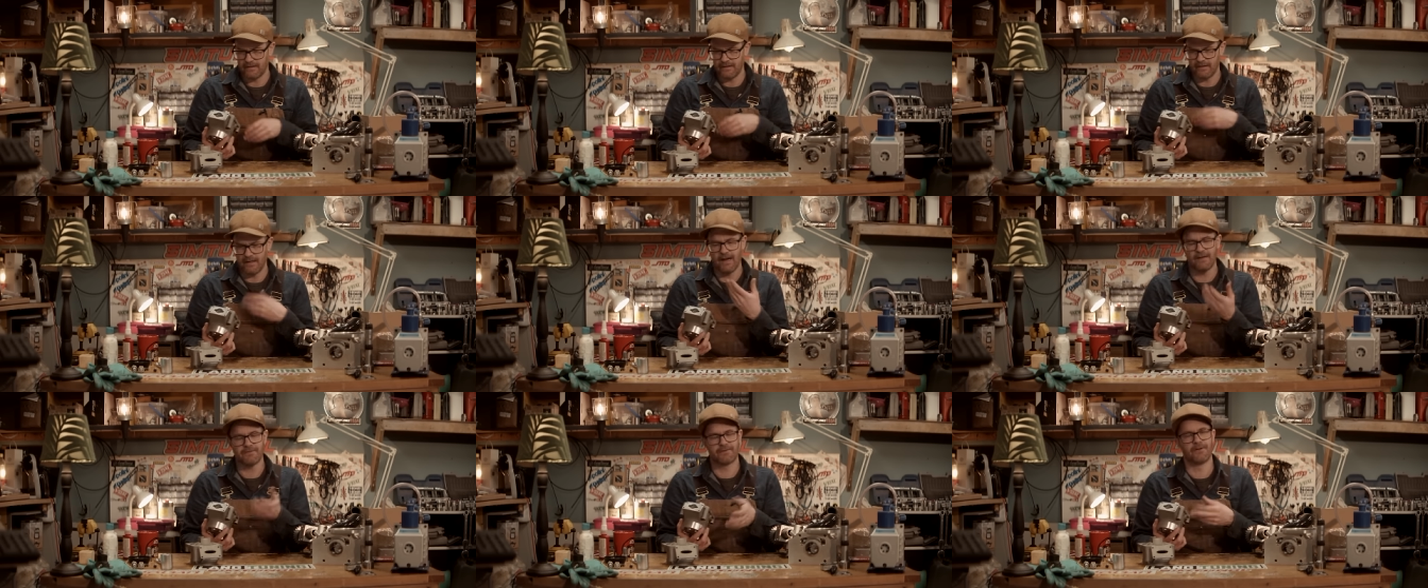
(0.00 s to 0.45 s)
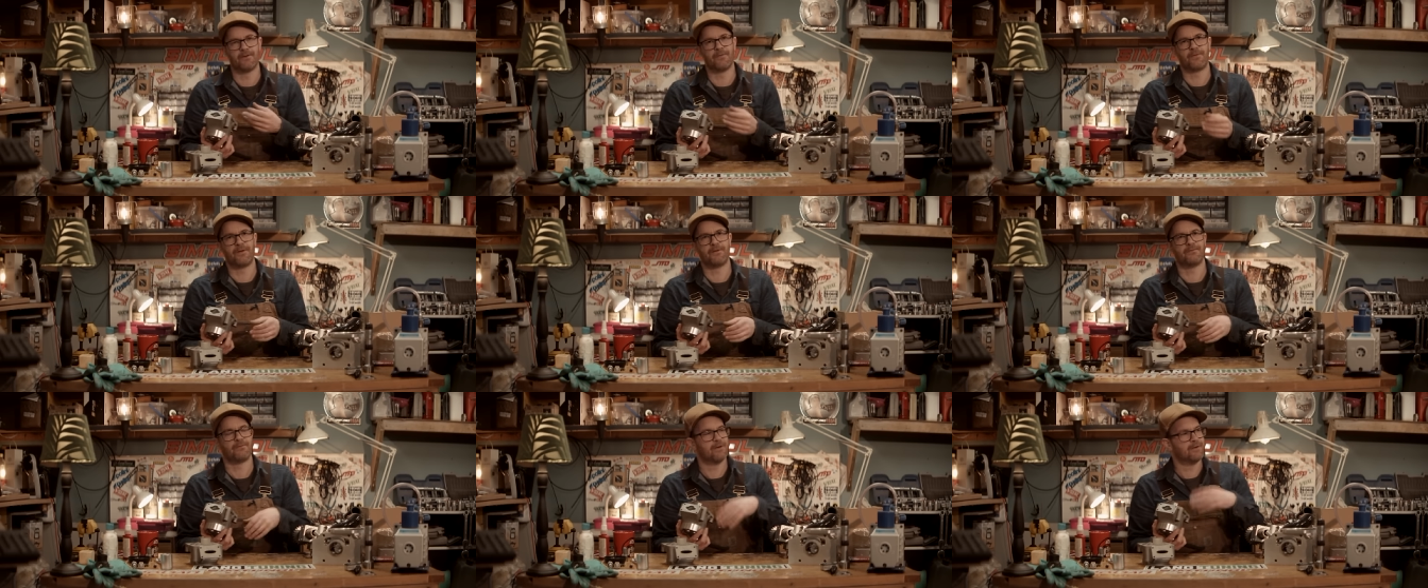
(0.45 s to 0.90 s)
have
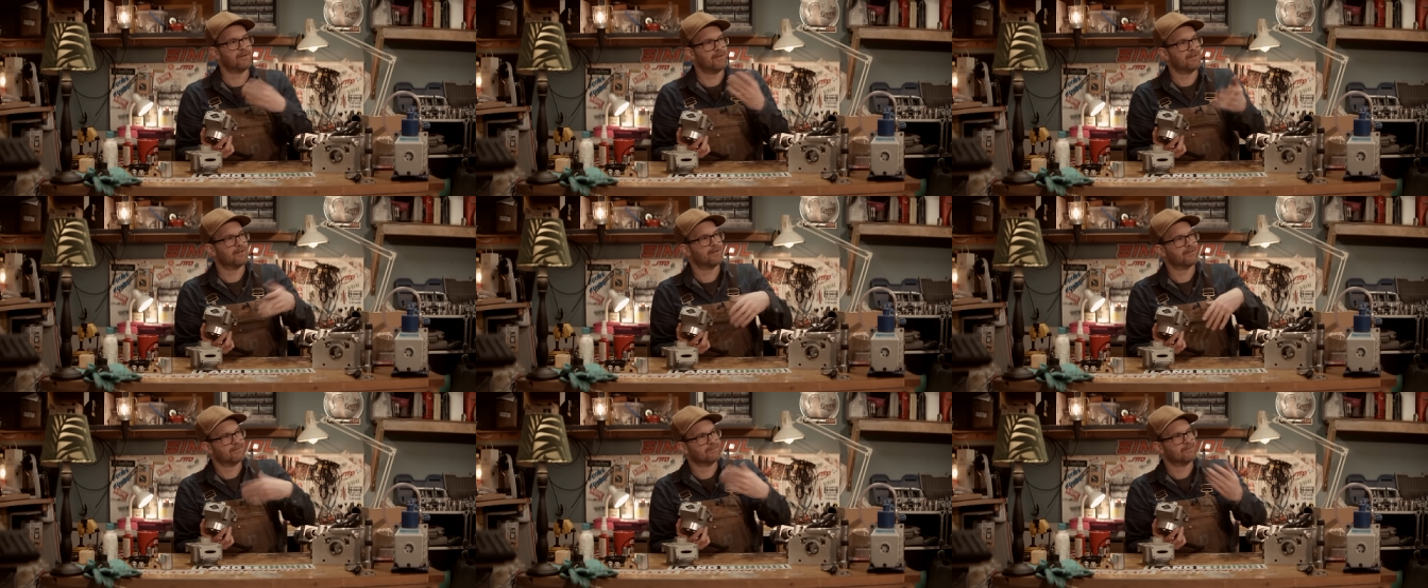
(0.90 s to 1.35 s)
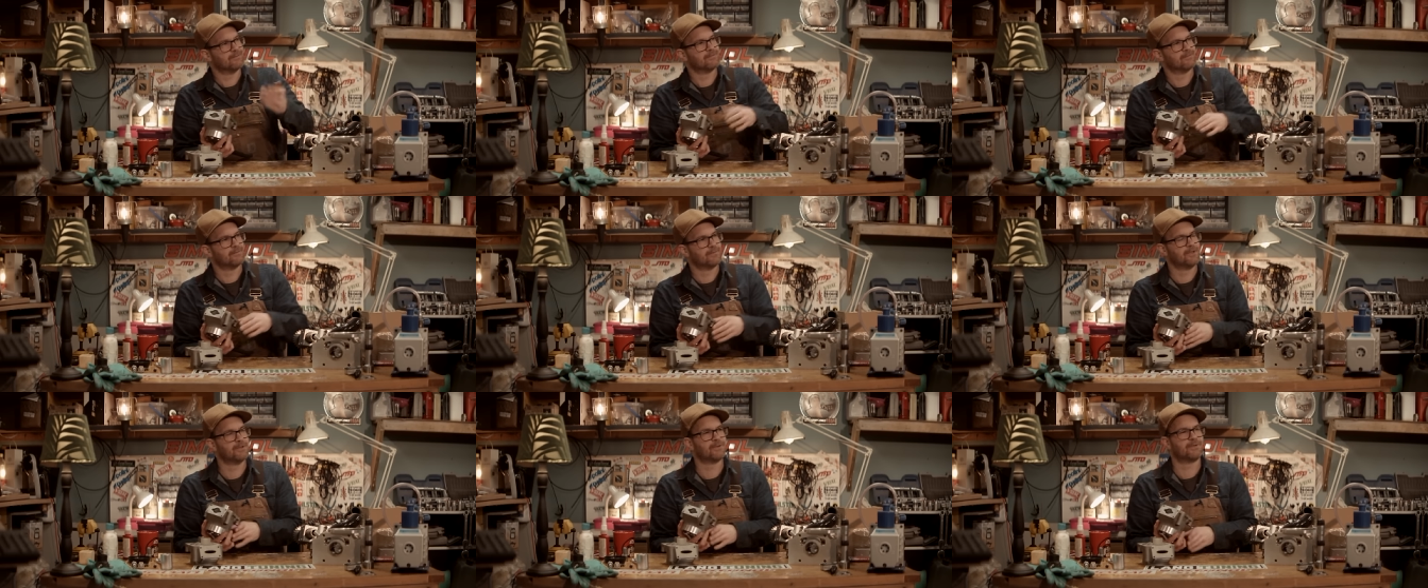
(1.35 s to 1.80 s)
something running and
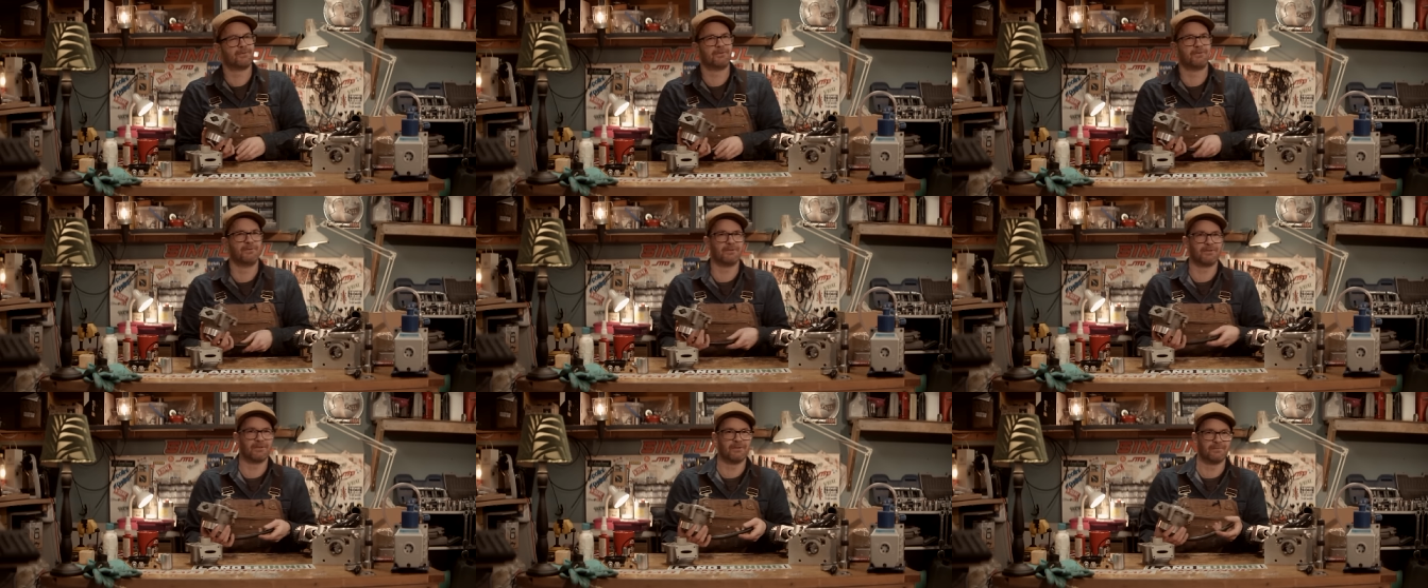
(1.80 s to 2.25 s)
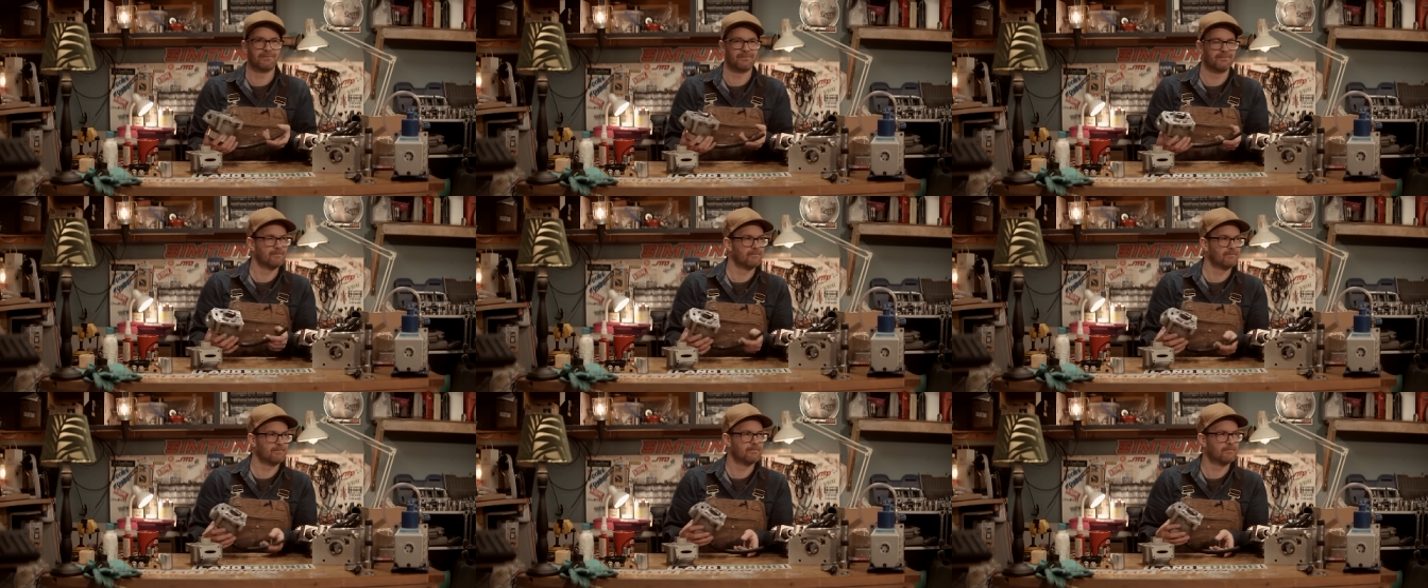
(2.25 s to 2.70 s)
just to do some
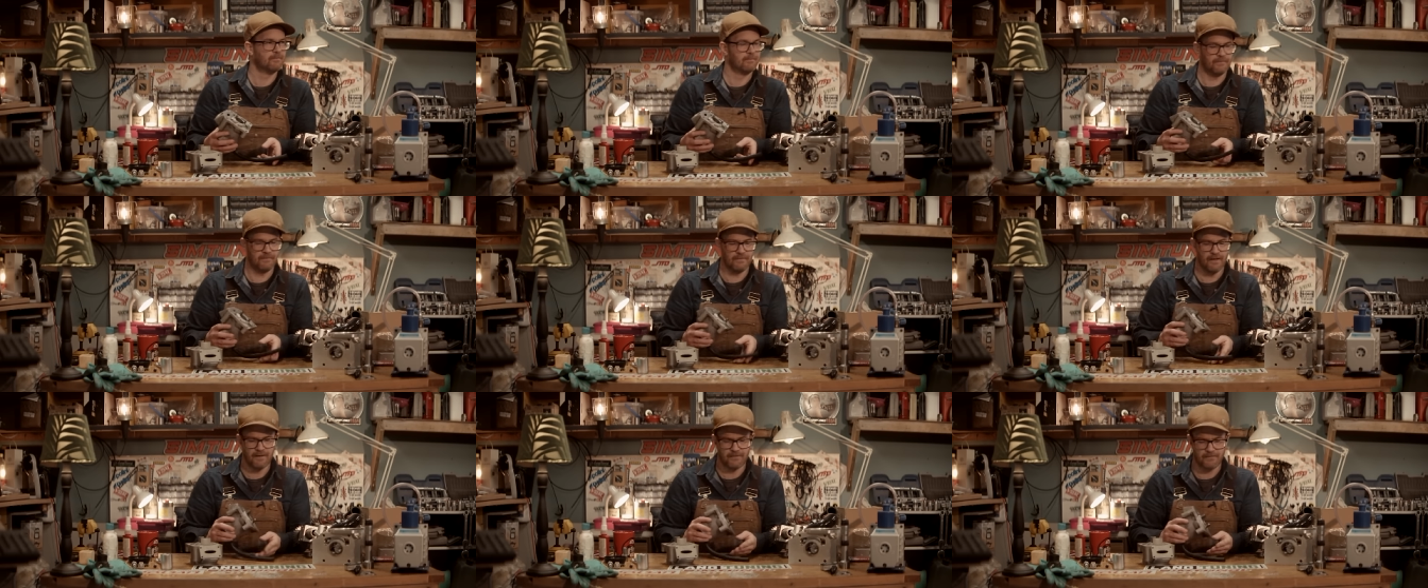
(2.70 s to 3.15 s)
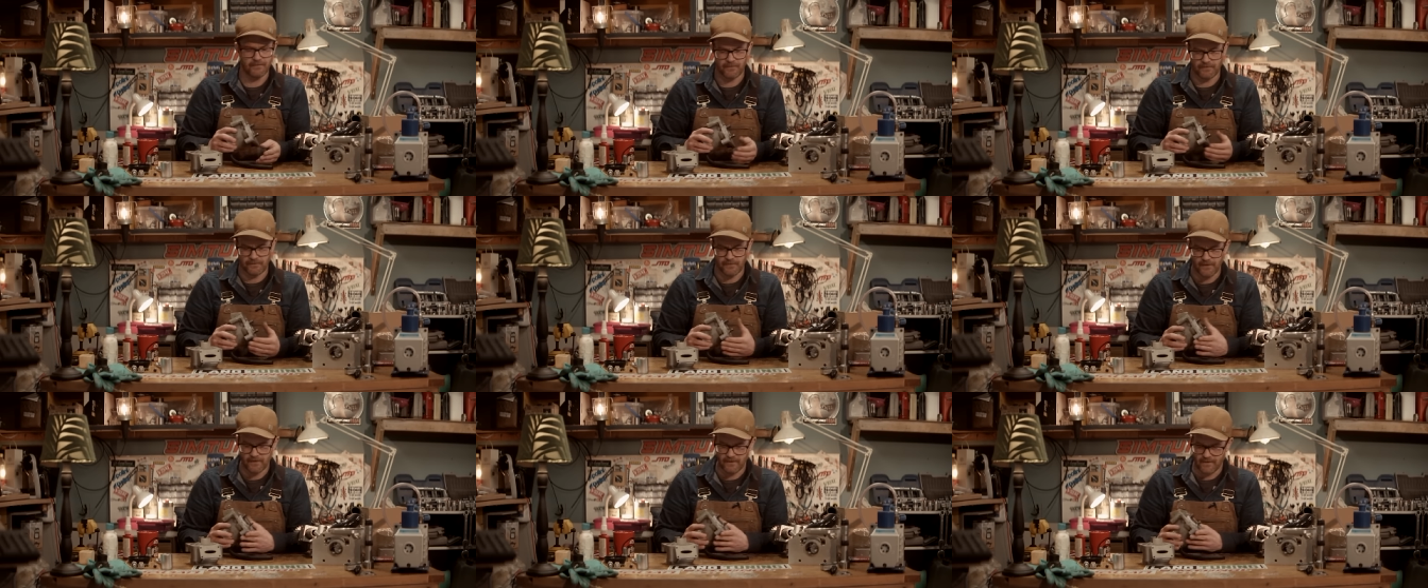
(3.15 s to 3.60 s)
like for
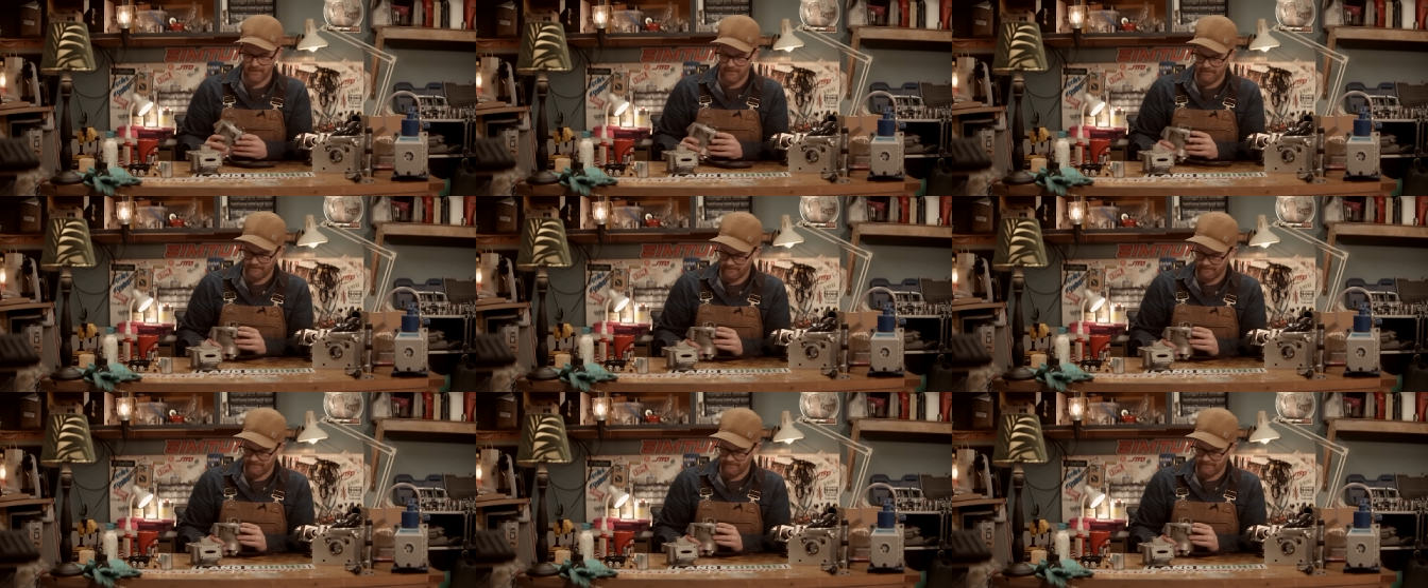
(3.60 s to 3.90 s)
fun